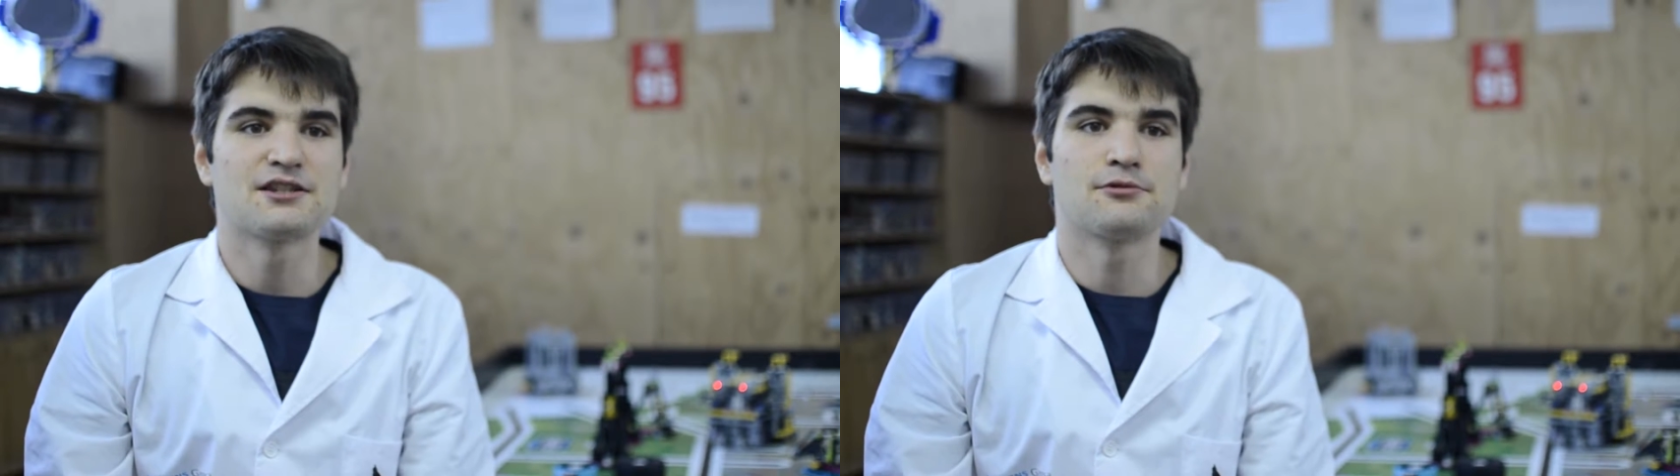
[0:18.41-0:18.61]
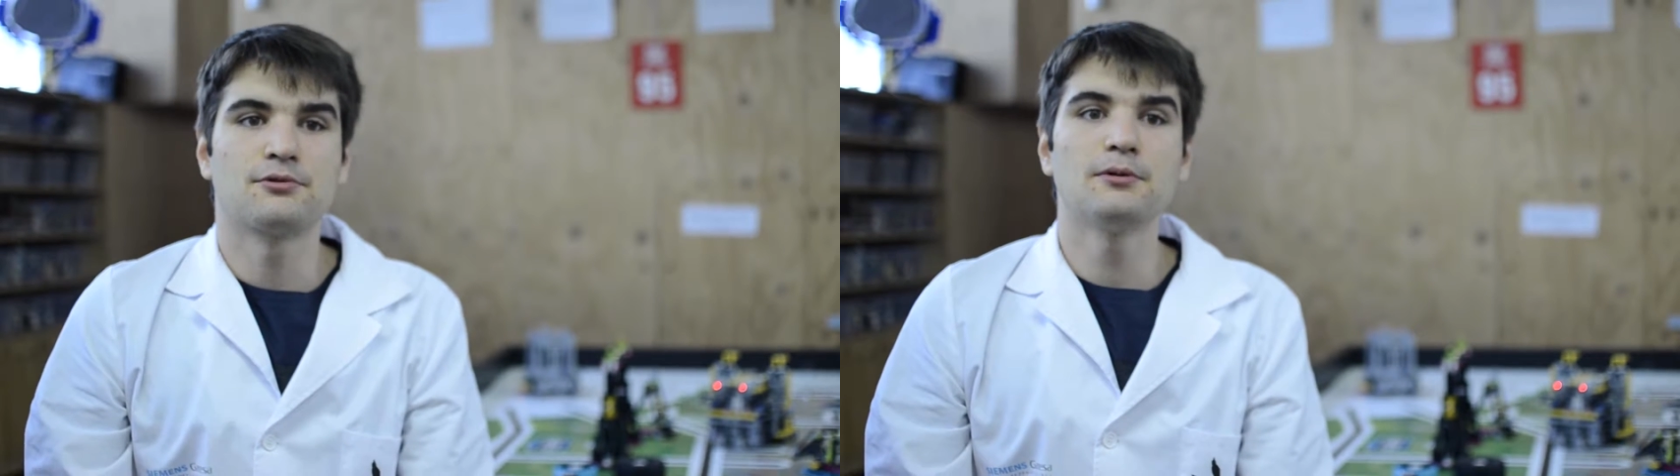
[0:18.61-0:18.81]

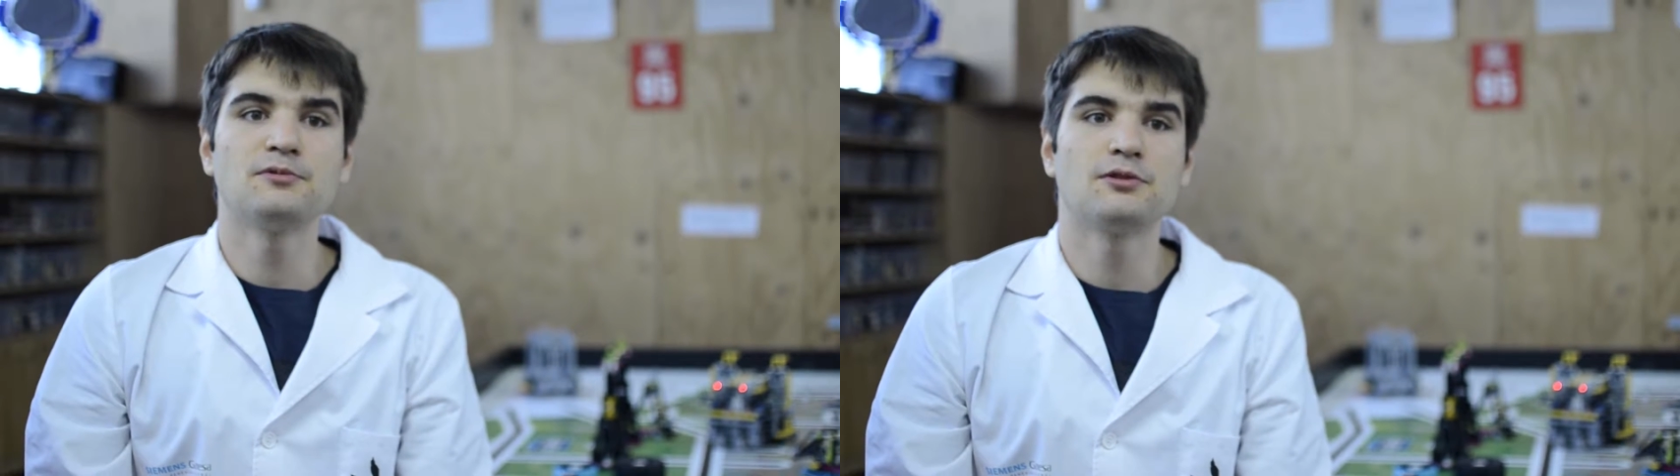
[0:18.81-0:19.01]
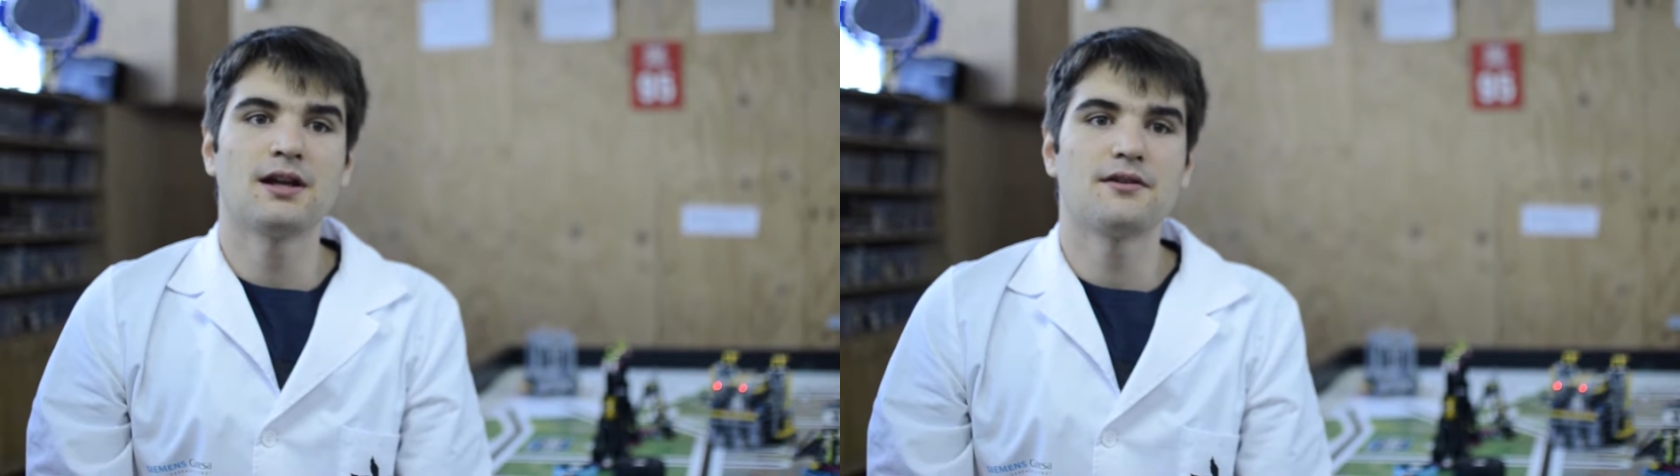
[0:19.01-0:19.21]
to group
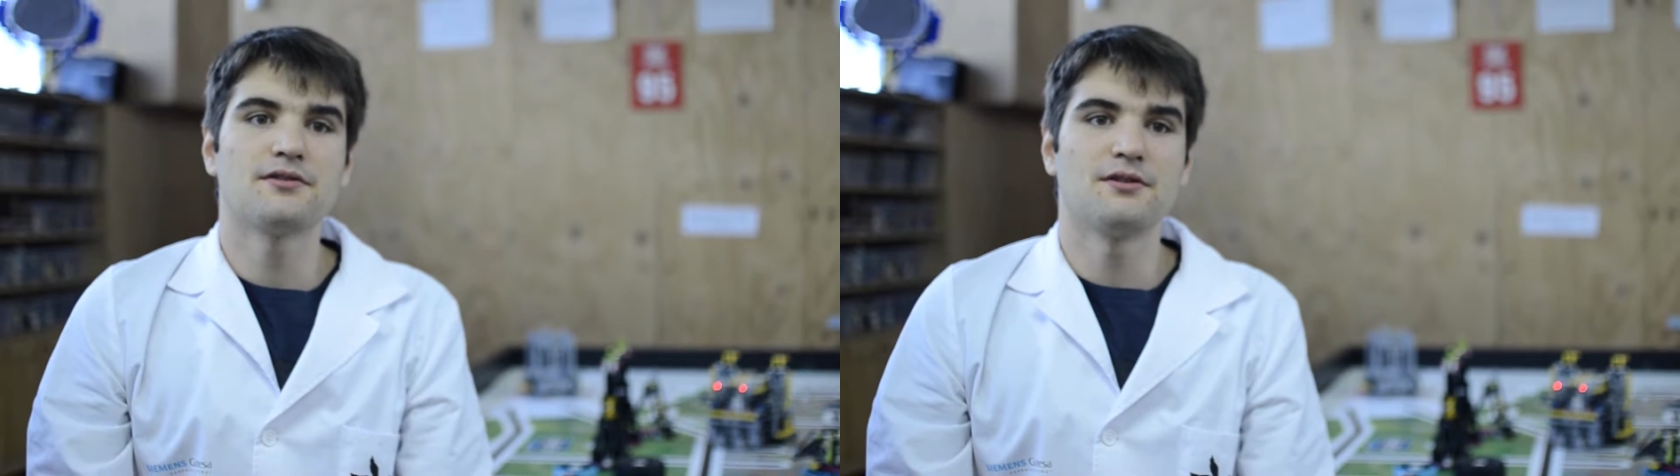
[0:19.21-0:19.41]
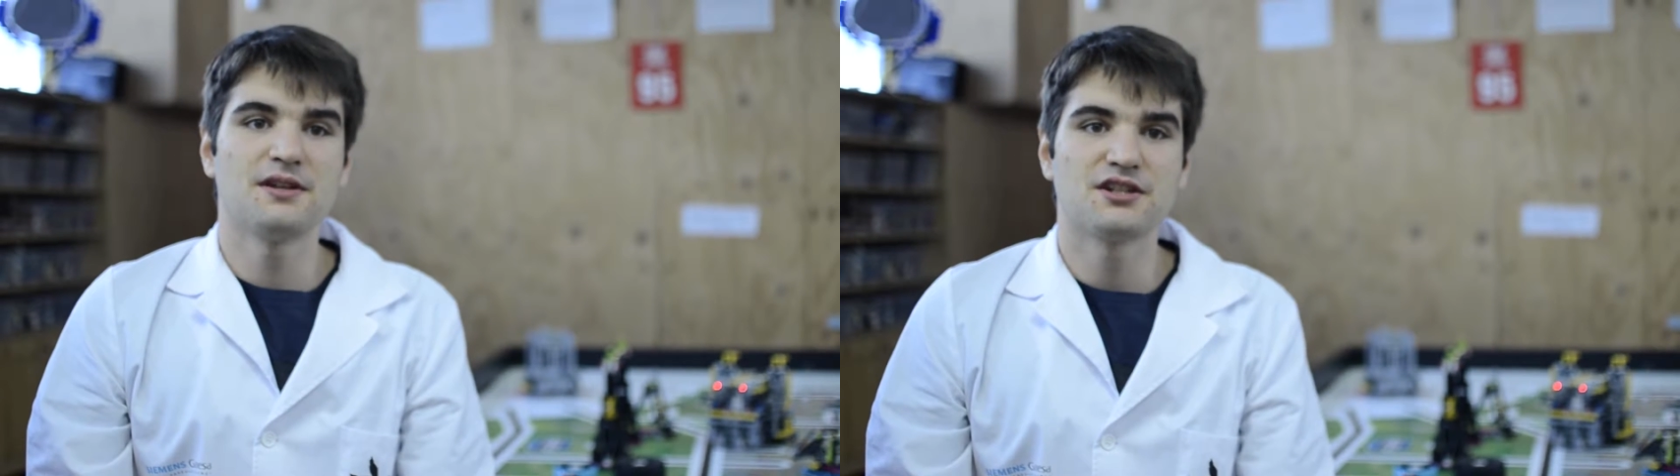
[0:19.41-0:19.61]
together
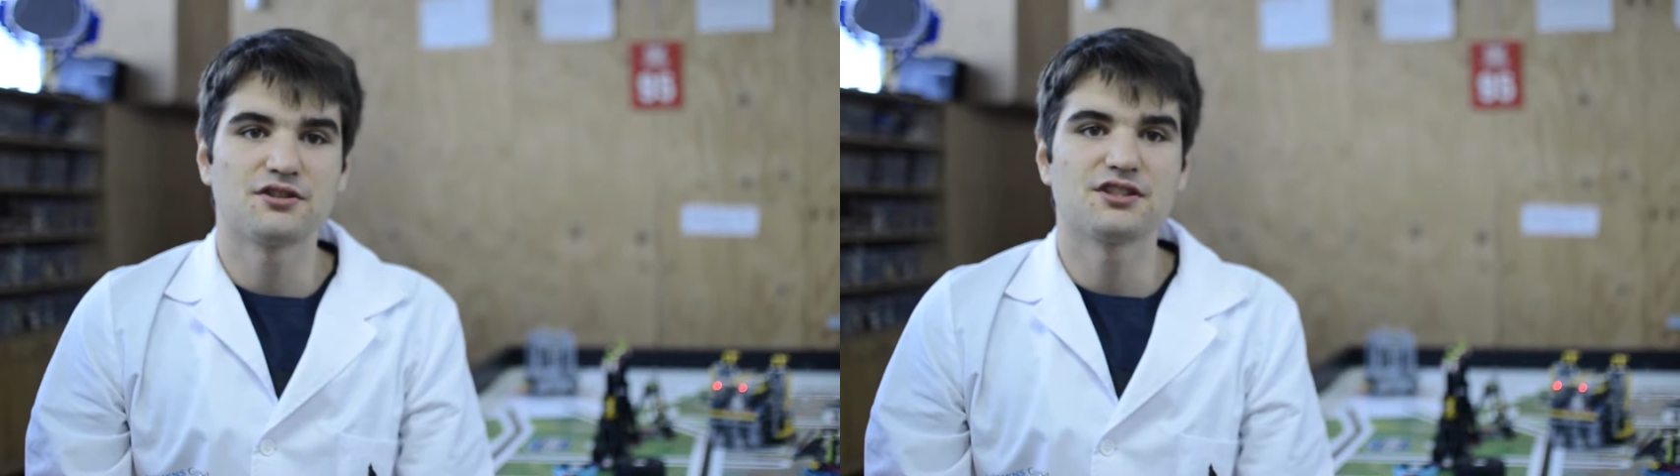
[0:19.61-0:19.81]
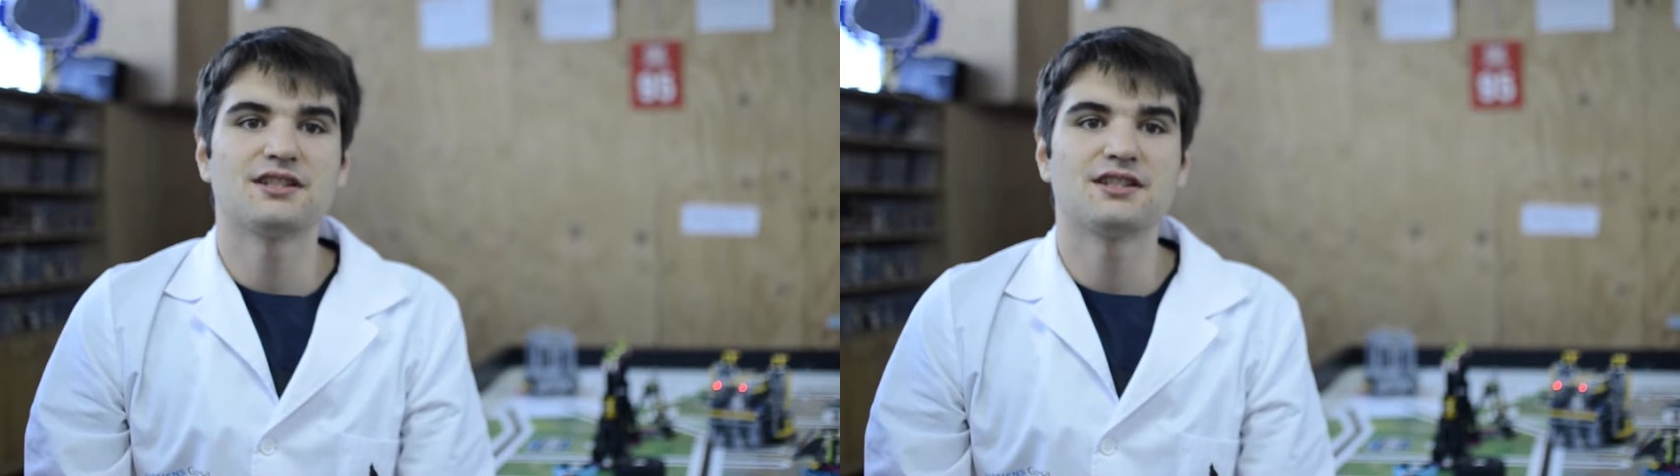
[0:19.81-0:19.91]
the missions